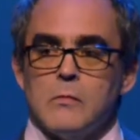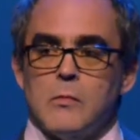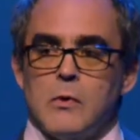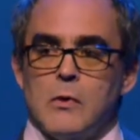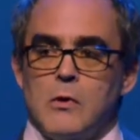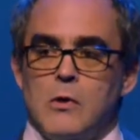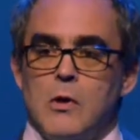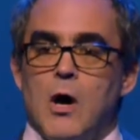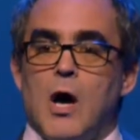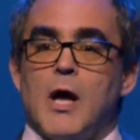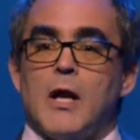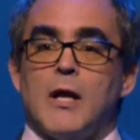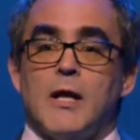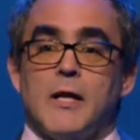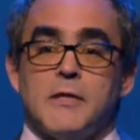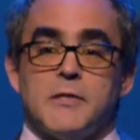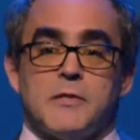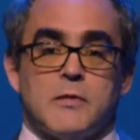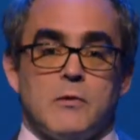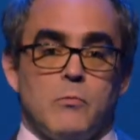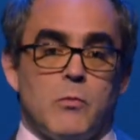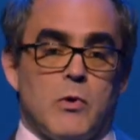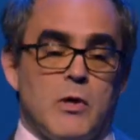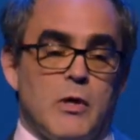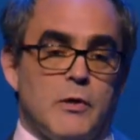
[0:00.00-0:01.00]
not let
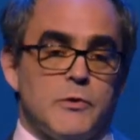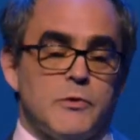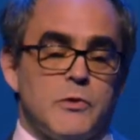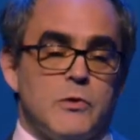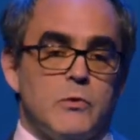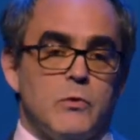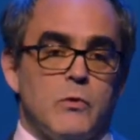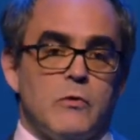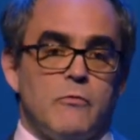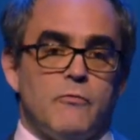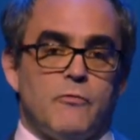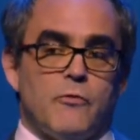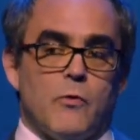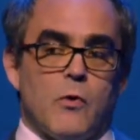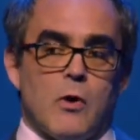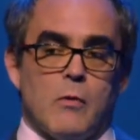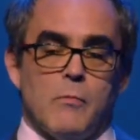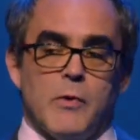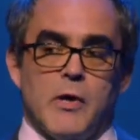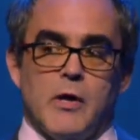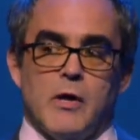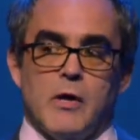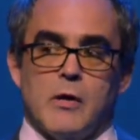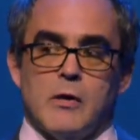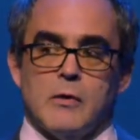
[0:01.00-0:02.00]
someone else do it for
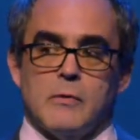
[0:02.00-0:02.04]
me.